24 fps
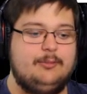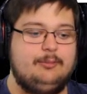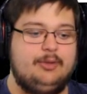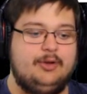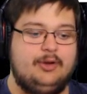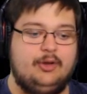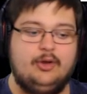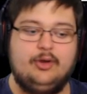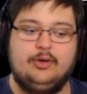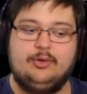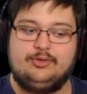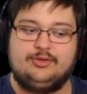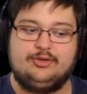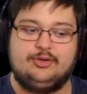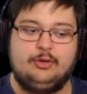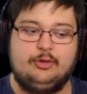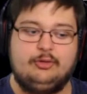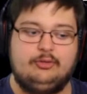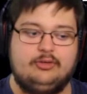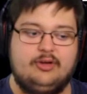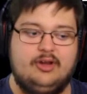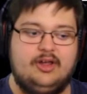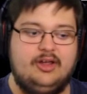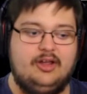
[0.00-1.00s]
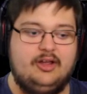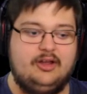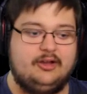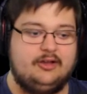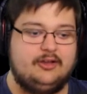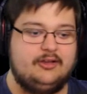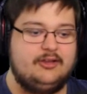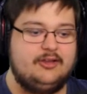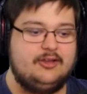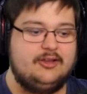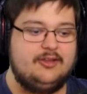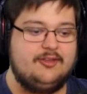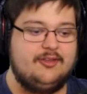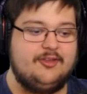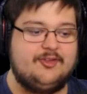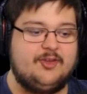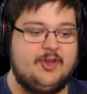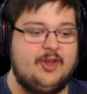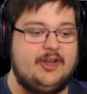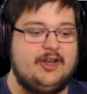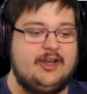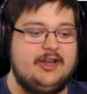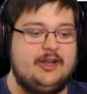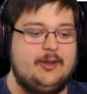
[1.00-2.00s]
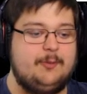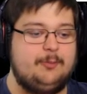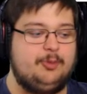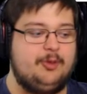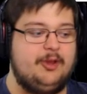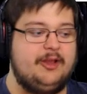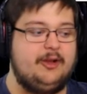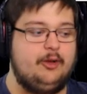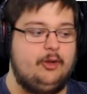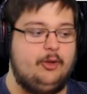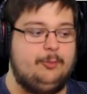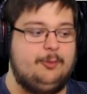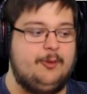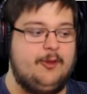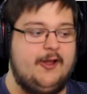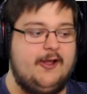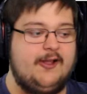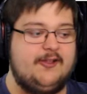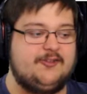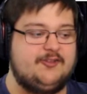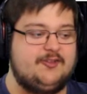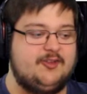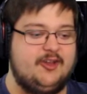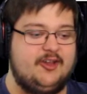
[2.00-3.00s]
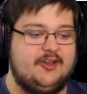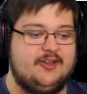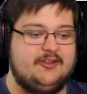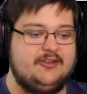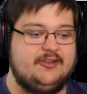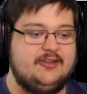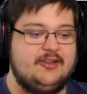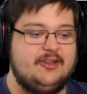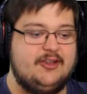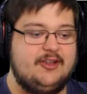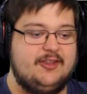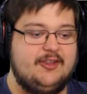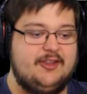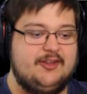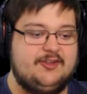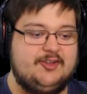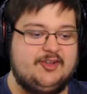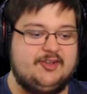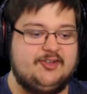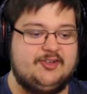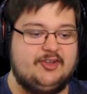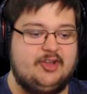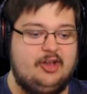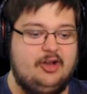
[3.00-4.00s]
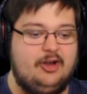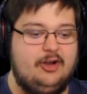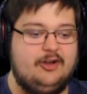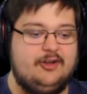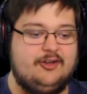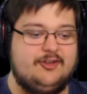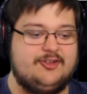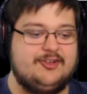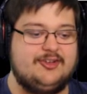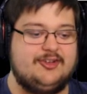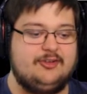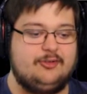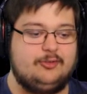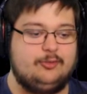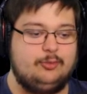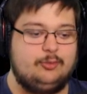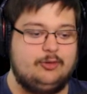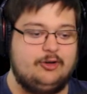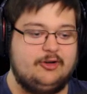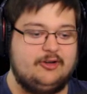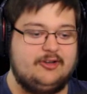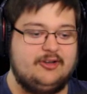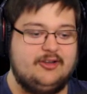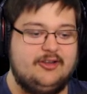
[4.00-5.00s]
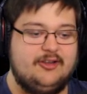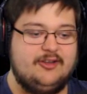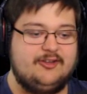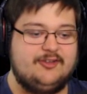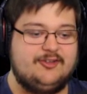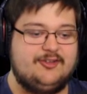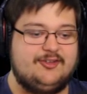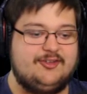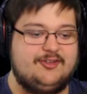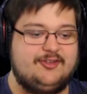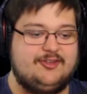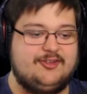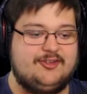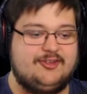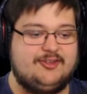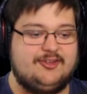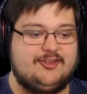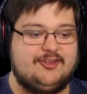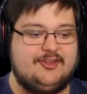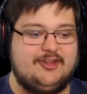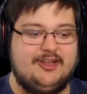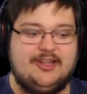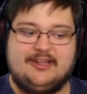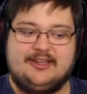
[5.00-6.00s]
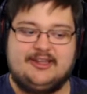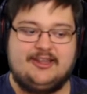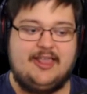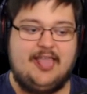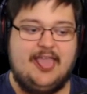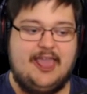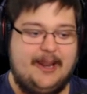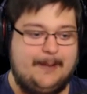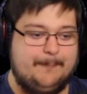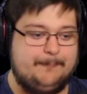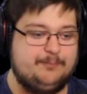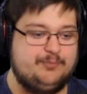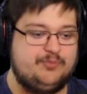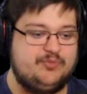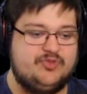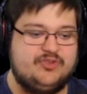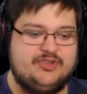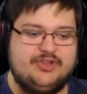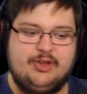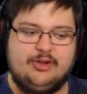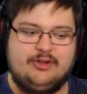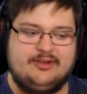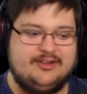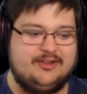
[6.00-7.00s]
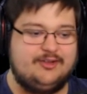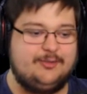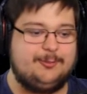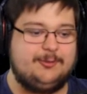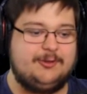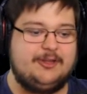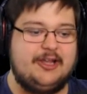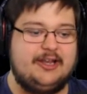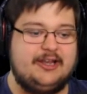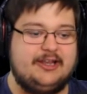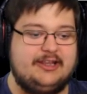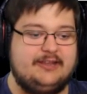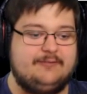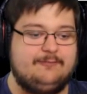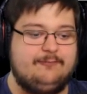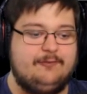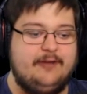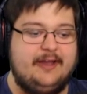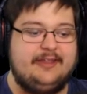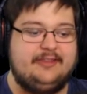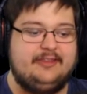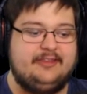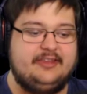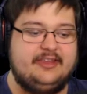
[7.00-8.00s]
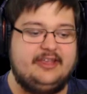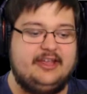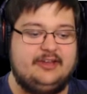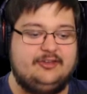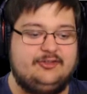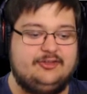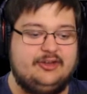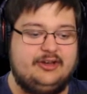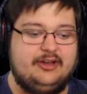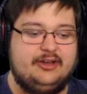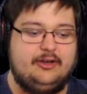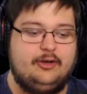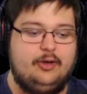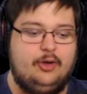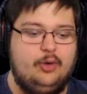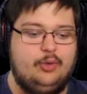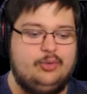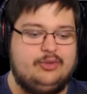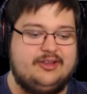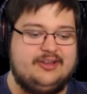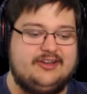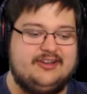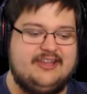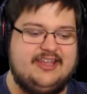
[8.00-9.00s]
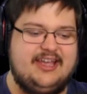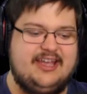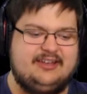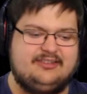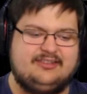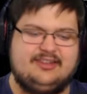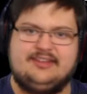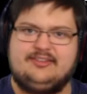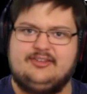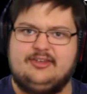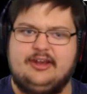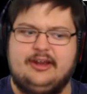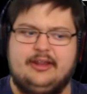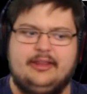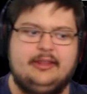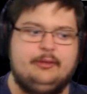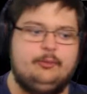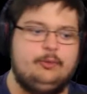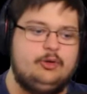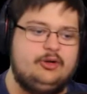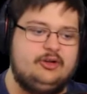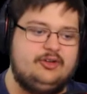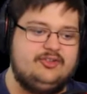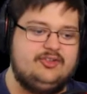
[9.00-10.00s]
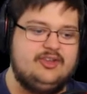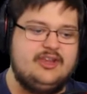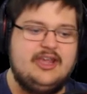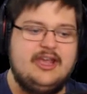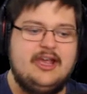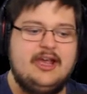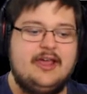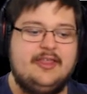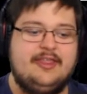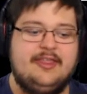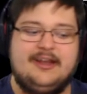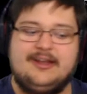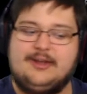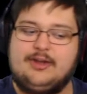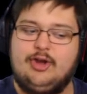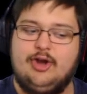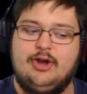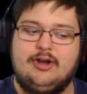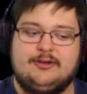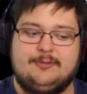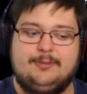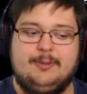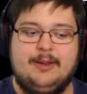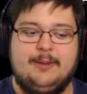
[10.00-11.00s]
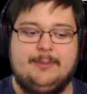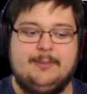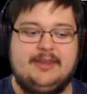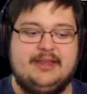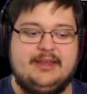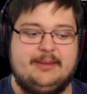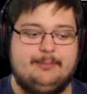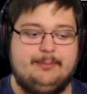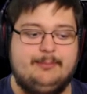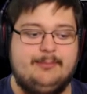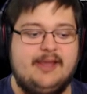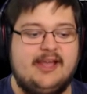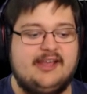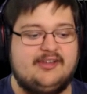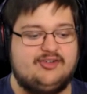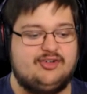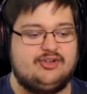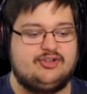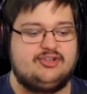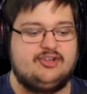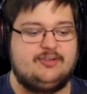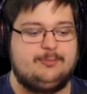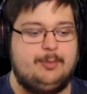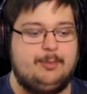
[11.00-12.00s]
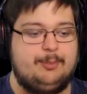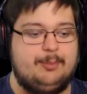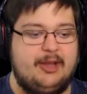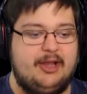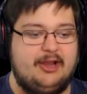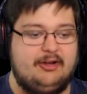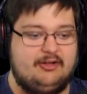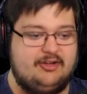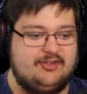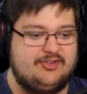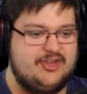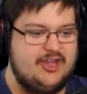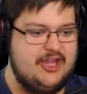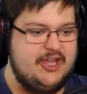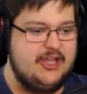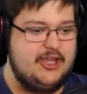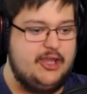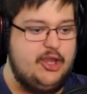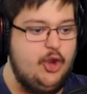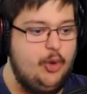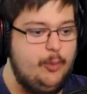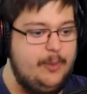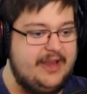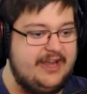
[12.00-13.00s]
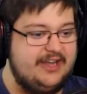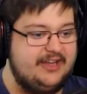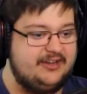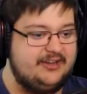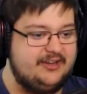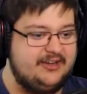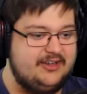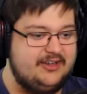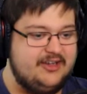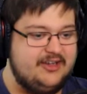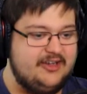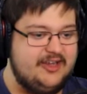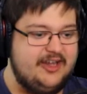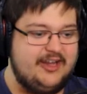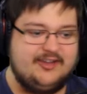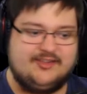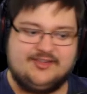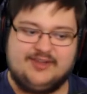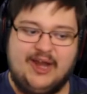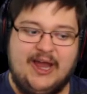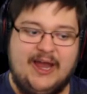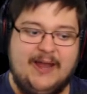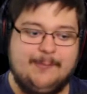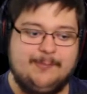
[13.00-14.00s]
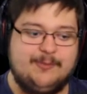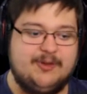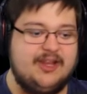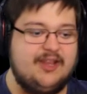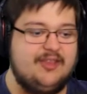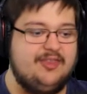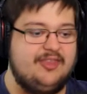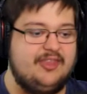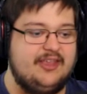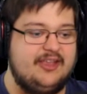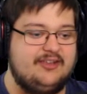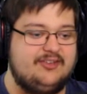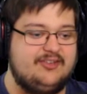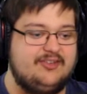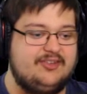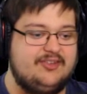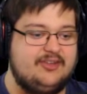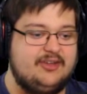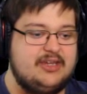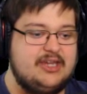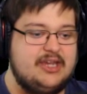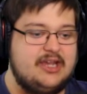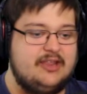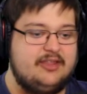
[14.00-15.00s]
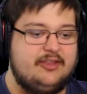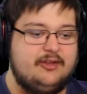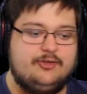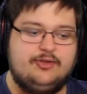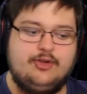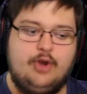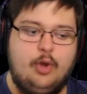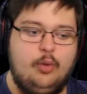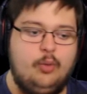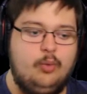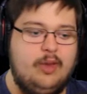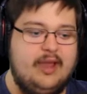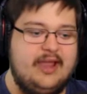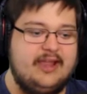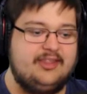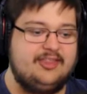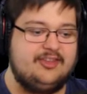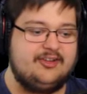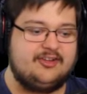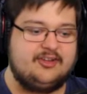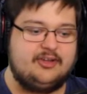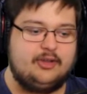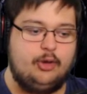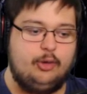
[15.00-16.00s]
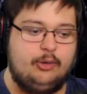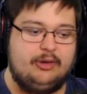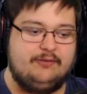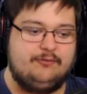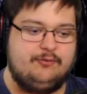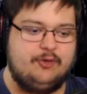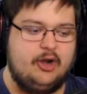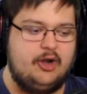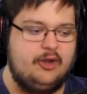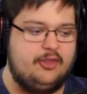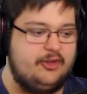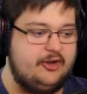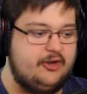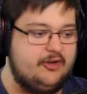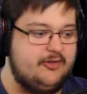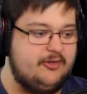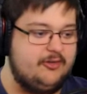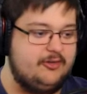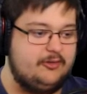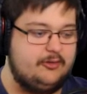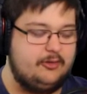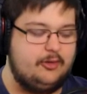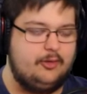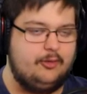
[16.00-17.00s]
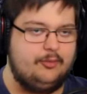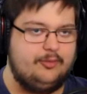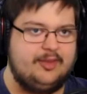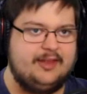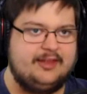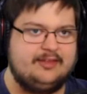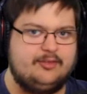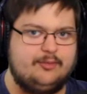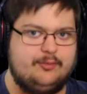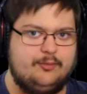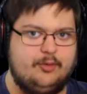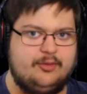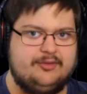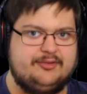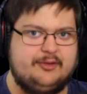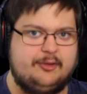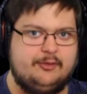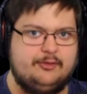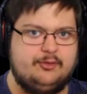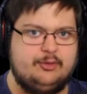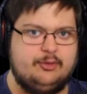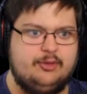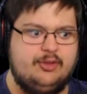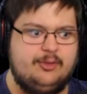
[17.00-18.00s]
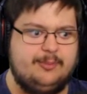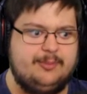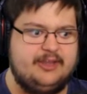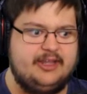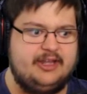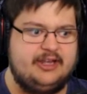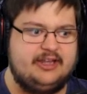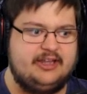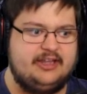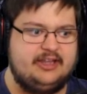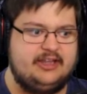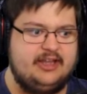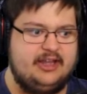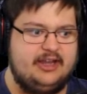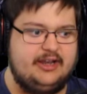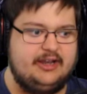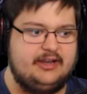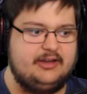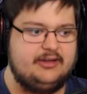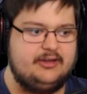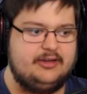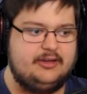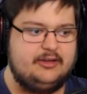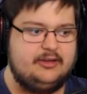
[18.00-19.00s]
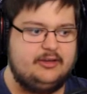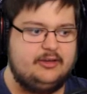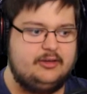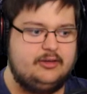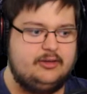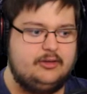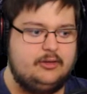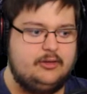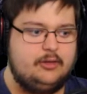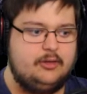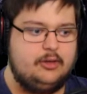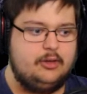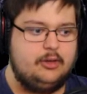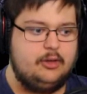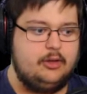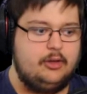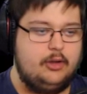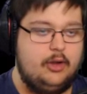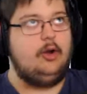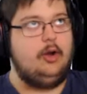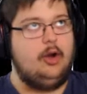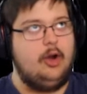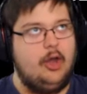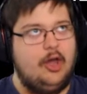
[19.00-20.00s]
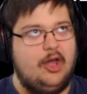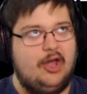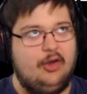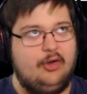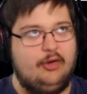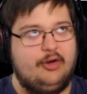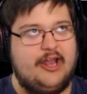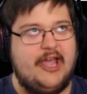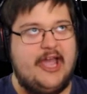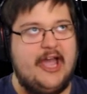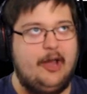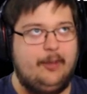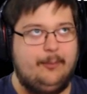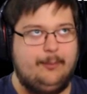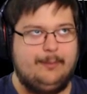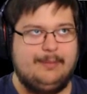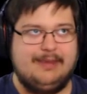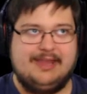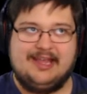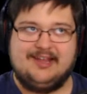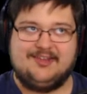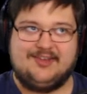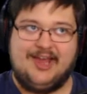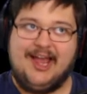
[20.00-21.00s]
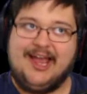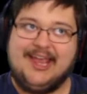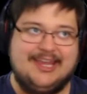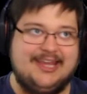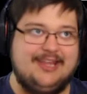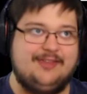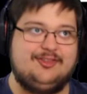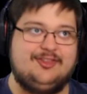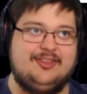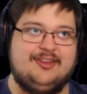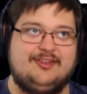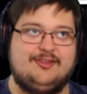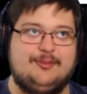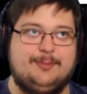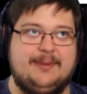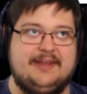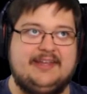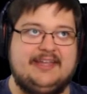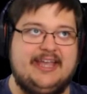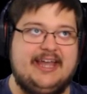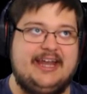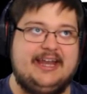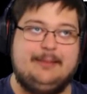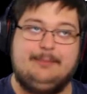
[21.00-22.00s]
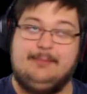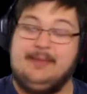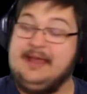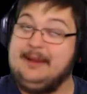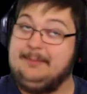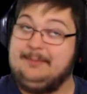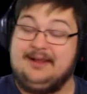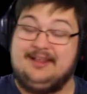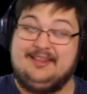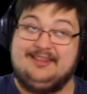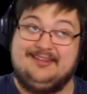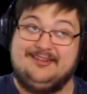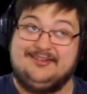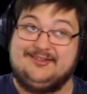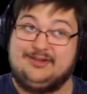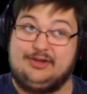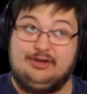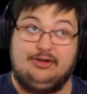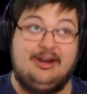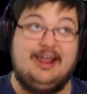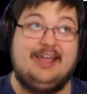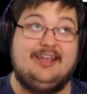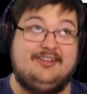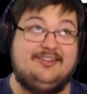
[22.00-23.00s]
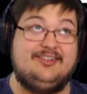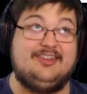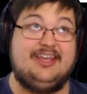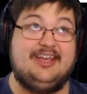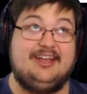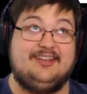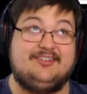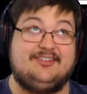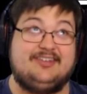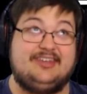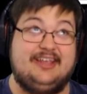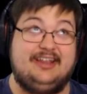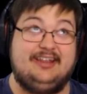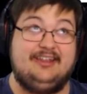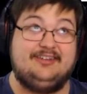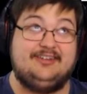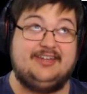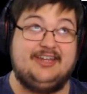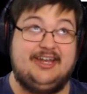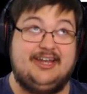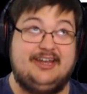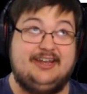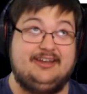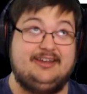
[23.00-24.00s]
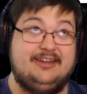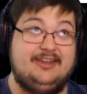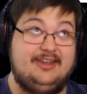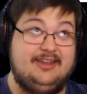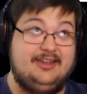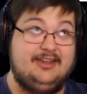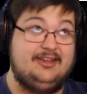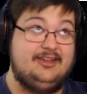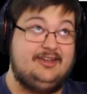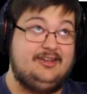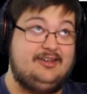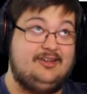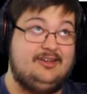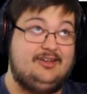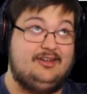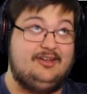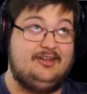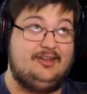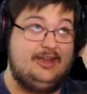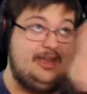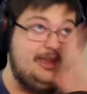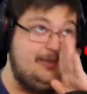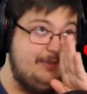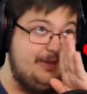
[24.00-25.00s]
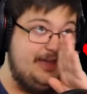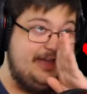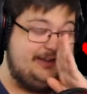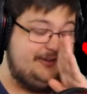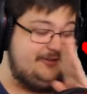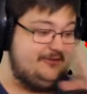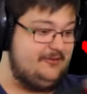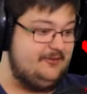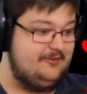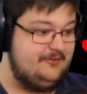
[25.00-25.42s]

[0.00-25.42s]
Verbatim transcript: but oh so wrong. This ain't any plain old pasta. This is artisan's work. Slick, yeah. Silken spaghetti, finely aged in an oaken cat. That's not how that works. Then cooked by me, Master Chef Papyrus. Human! It's time to end this. There's no way this can go any further. Oh, that's the voice I was doing in the beginning. I got it. Lord help me as I eat this spaghetti made by this crazy-ass skeleton. Hey, man!